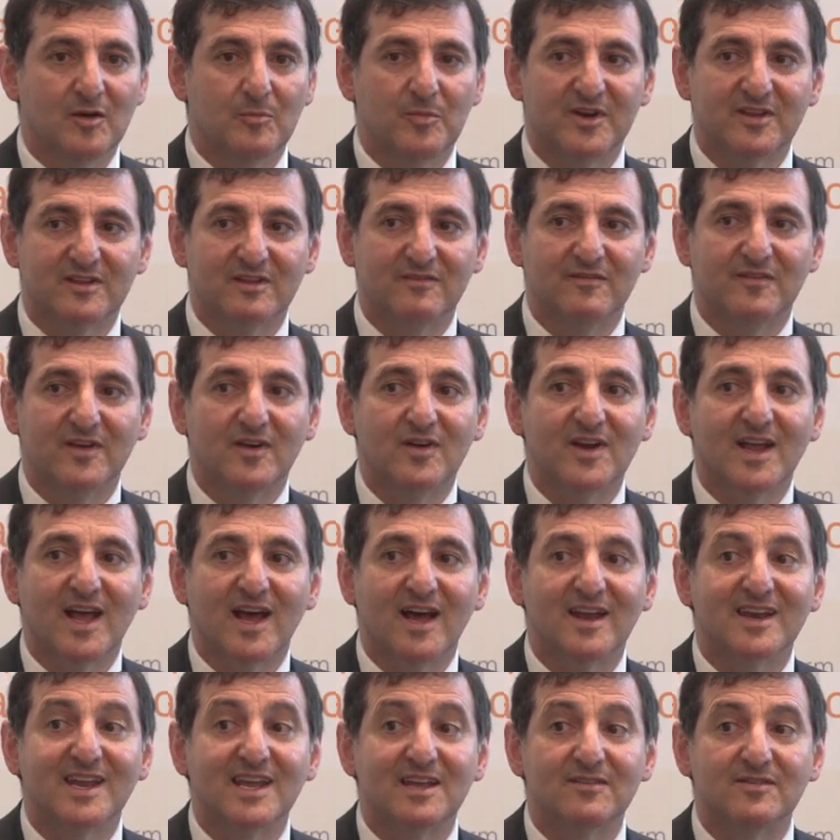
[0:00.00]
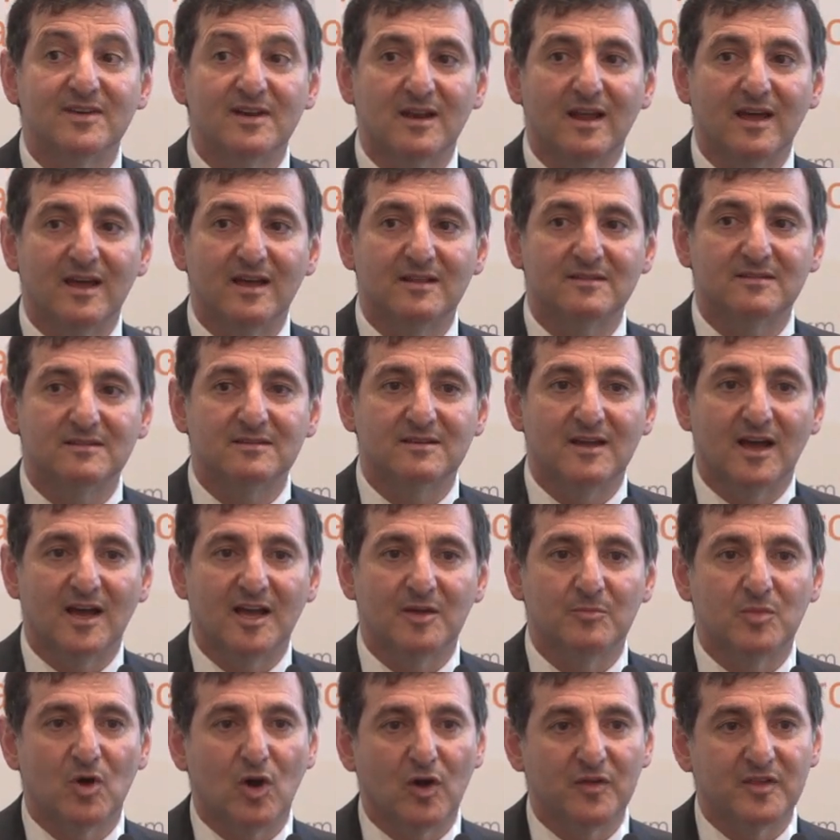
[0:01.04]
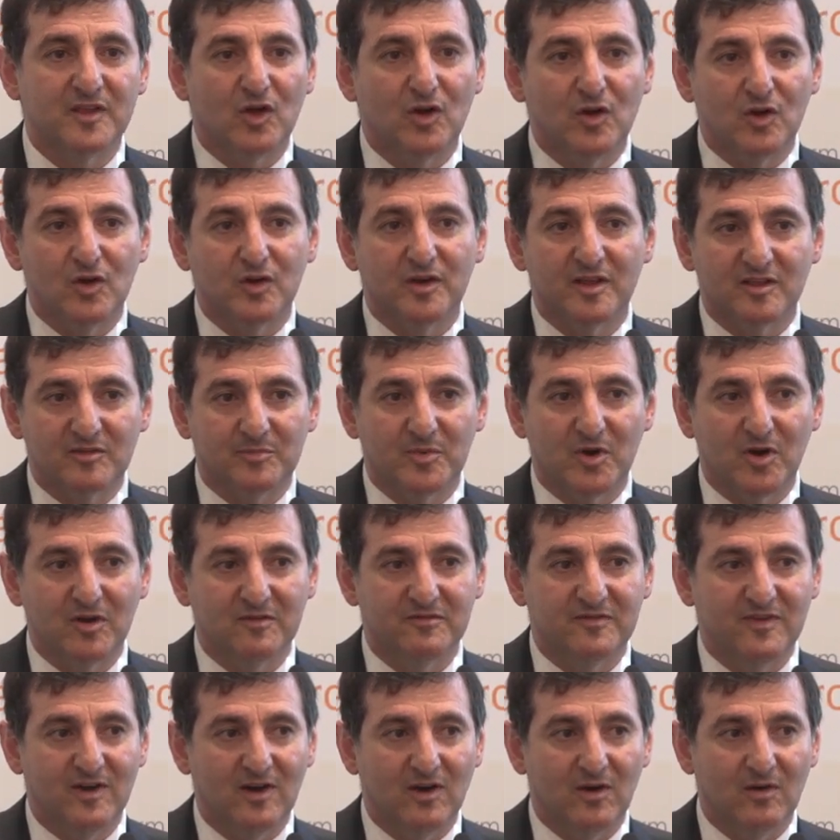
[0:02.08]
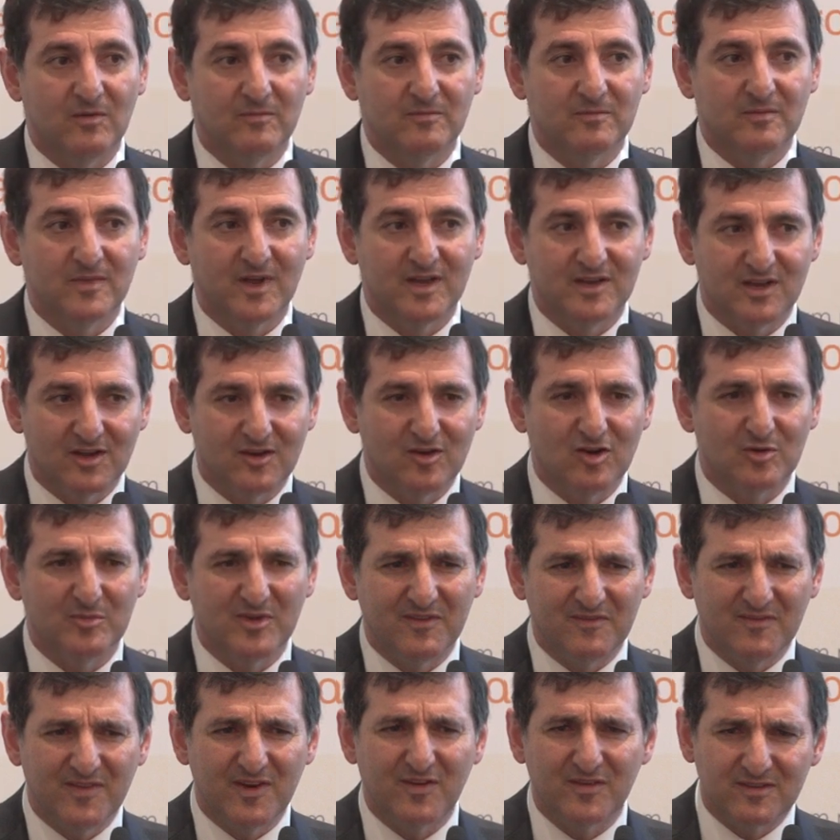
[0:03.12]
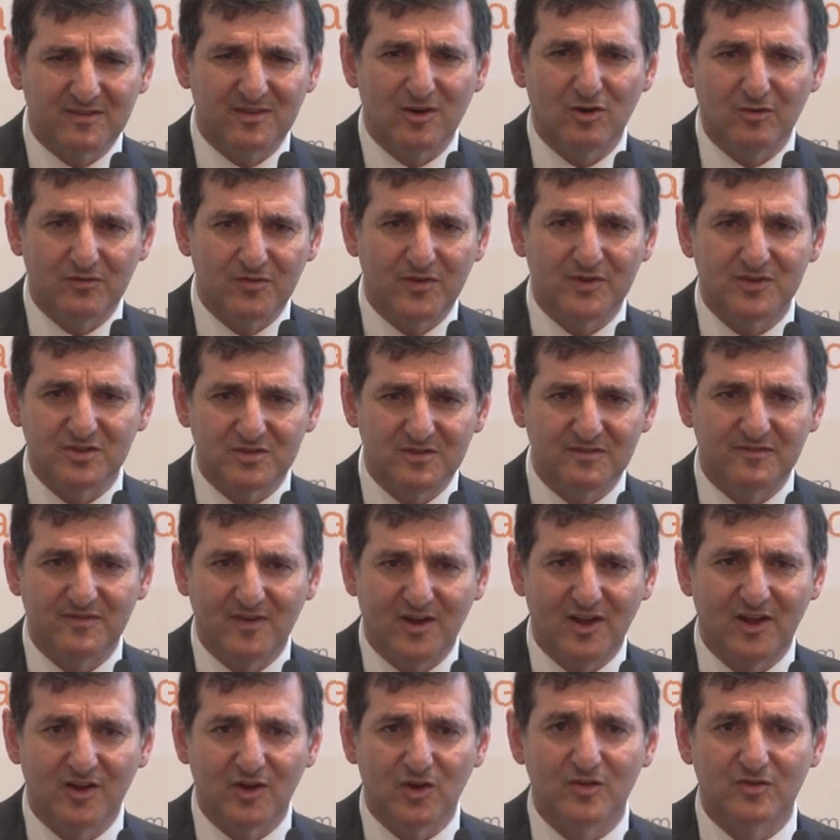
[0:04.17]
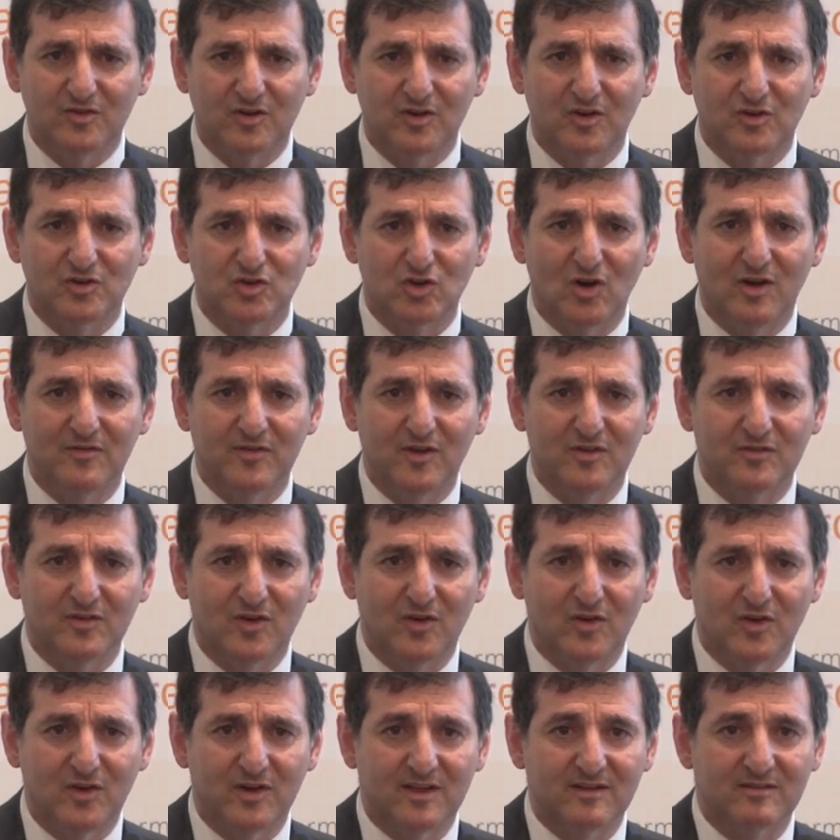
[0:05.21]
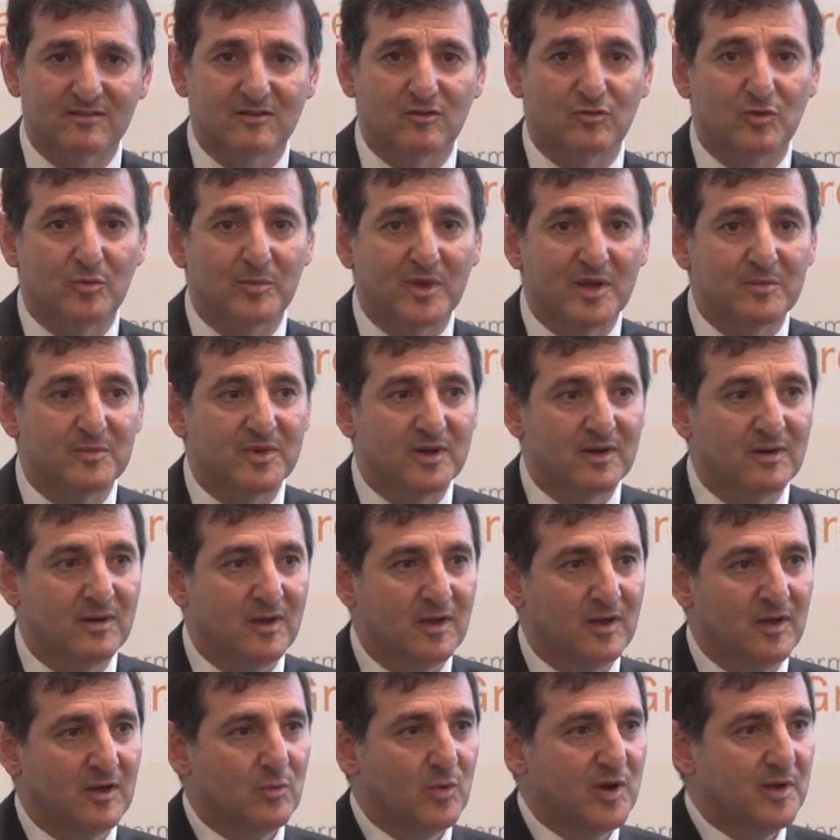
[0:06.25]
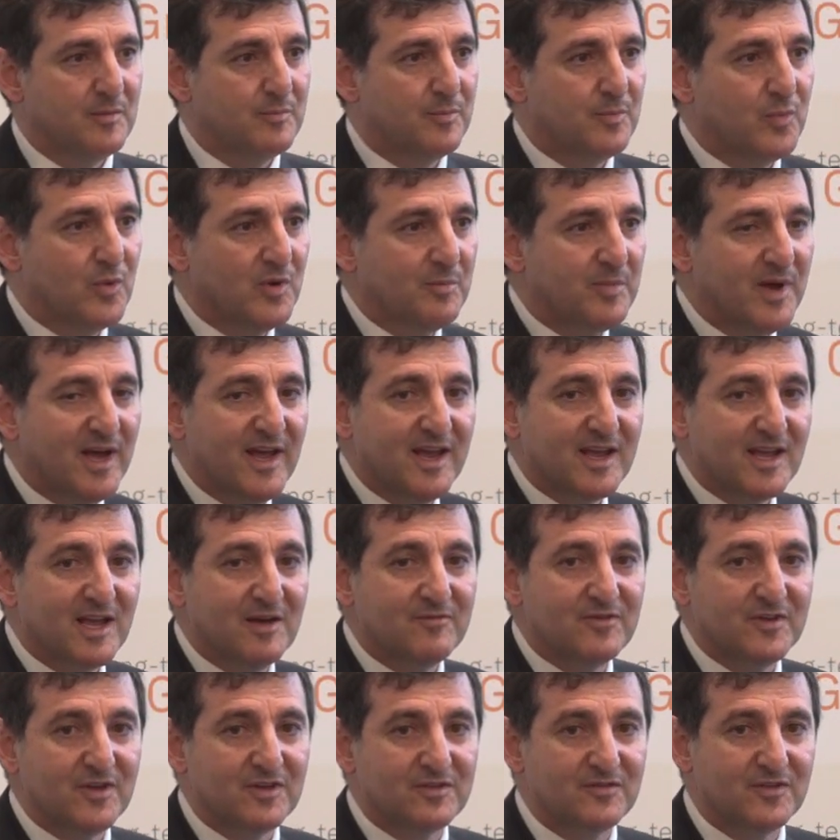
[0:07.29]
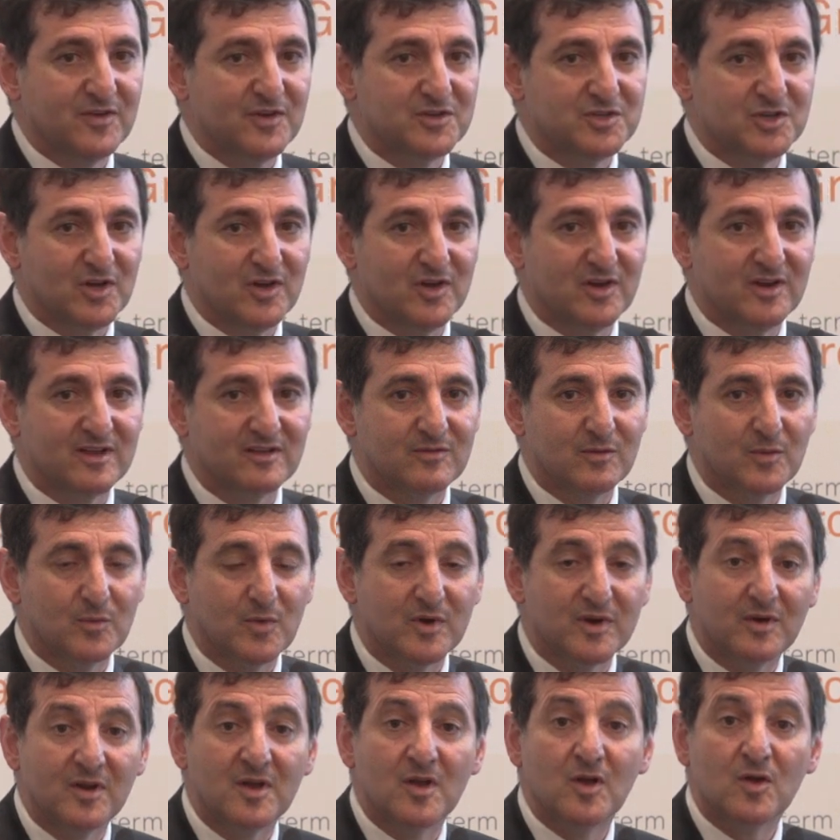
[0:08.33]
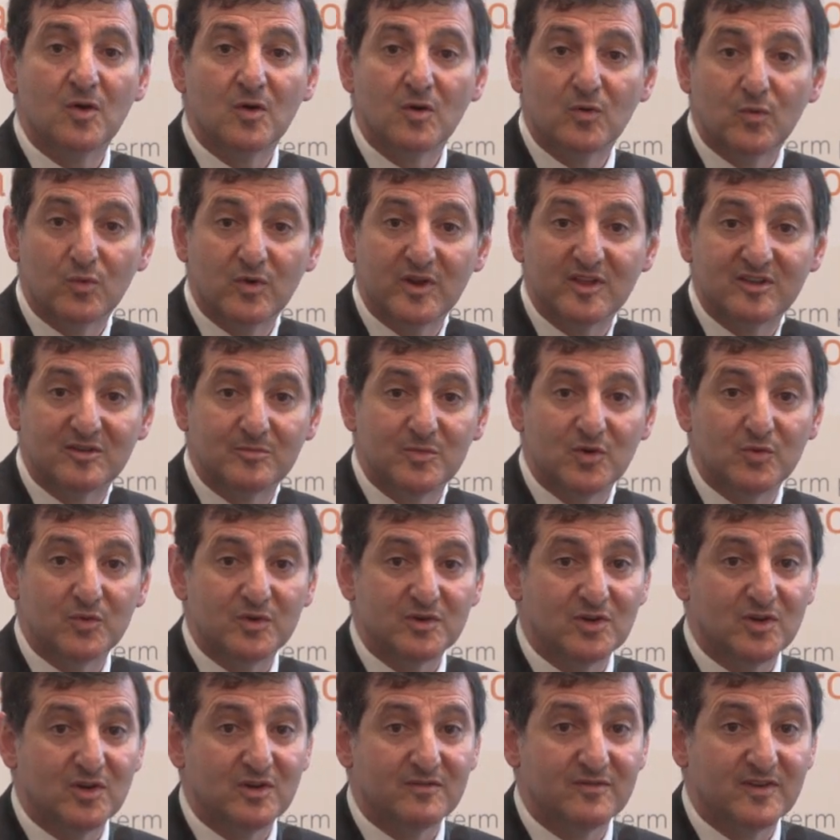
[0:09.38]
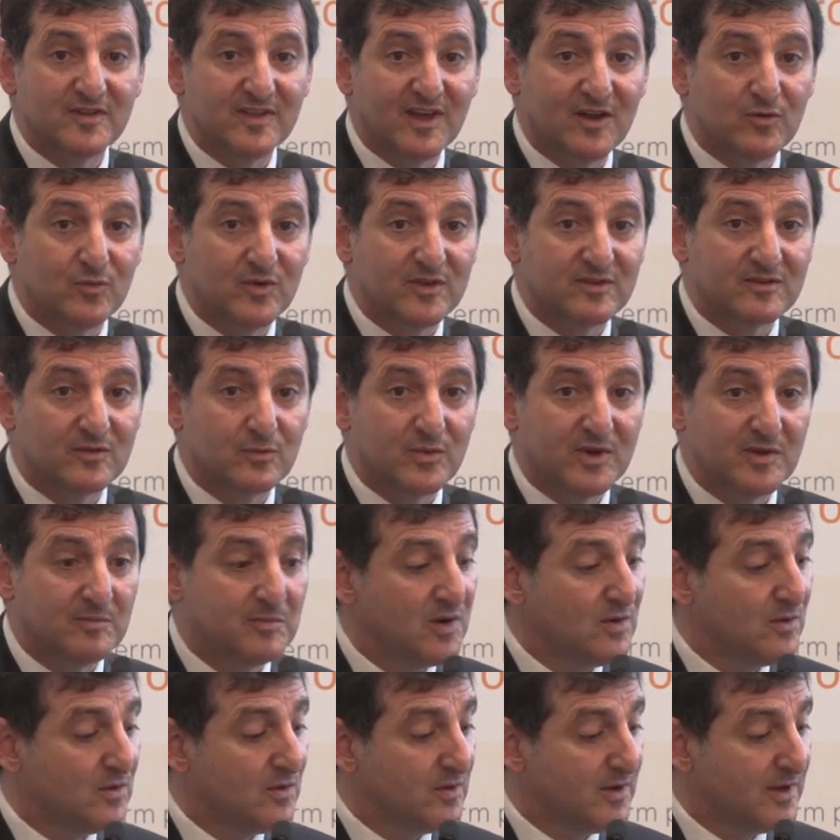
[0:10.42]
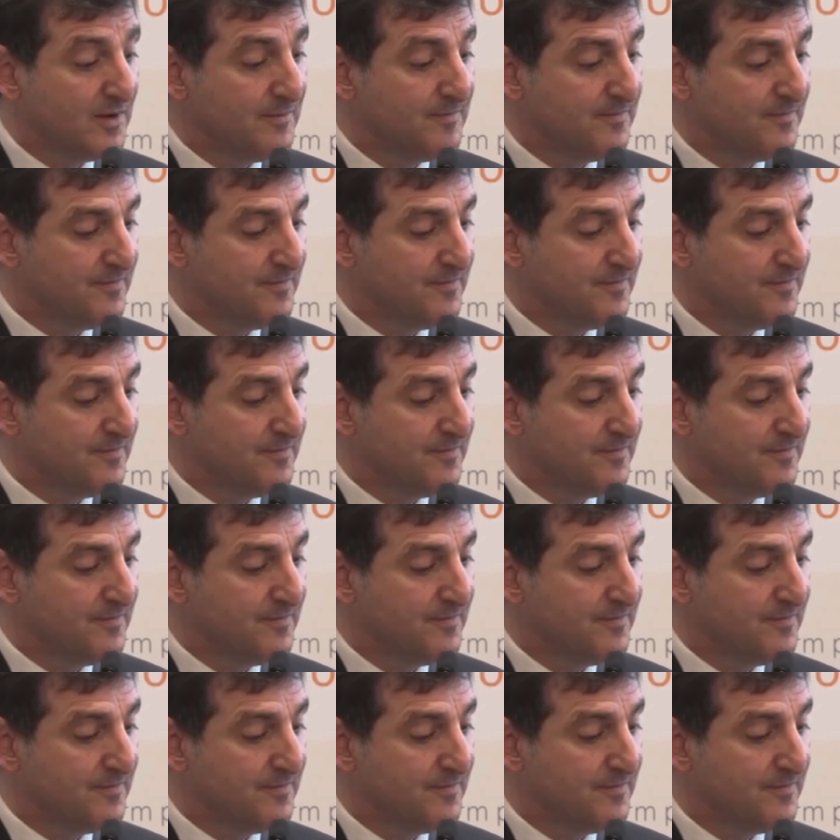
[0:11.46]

but it's a very uneven landscape on the earnings profile. And you've got to be very selfish to find who's going to drive those earnings. Because remember, we're paying up for those future earnings. We want a reasonable return for that risk that we employ.